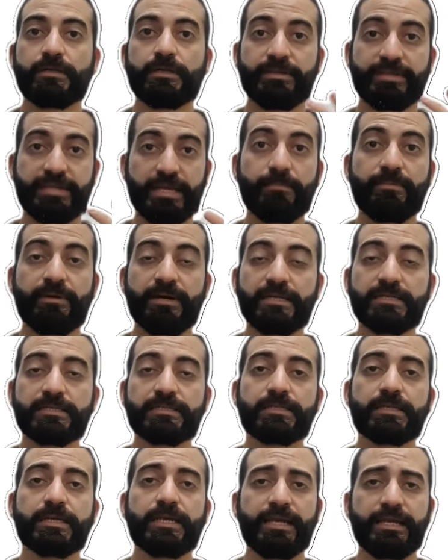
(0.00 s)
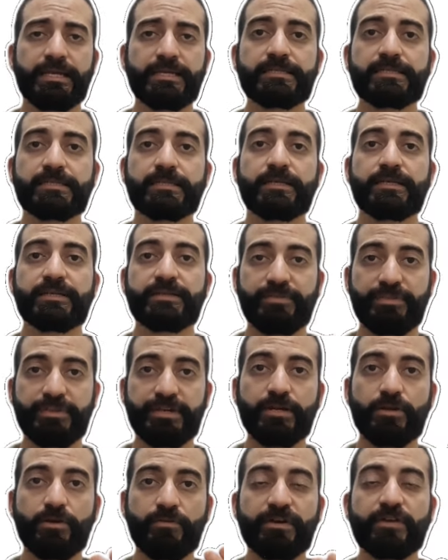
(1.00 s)
on the bus is 3
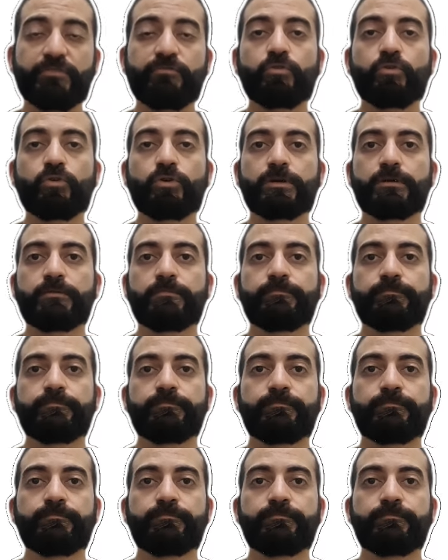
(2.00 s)
over 4.